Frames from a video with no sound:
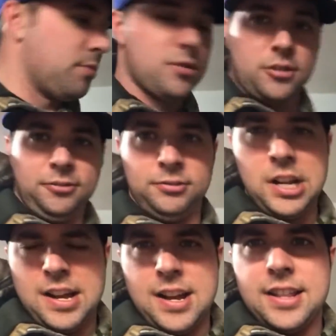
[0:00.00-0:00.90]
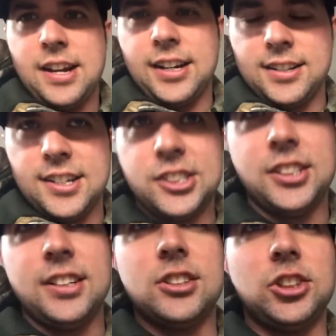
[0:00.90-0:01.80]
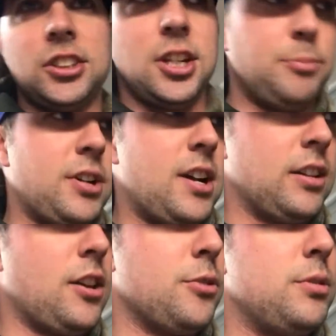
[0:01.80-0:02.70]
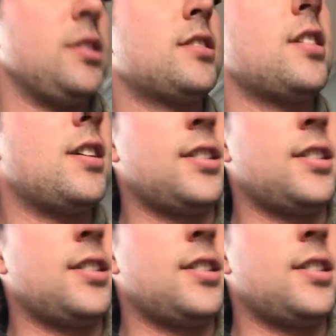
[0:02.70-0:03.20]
So not going to touch these, just keep an eye on the other ones,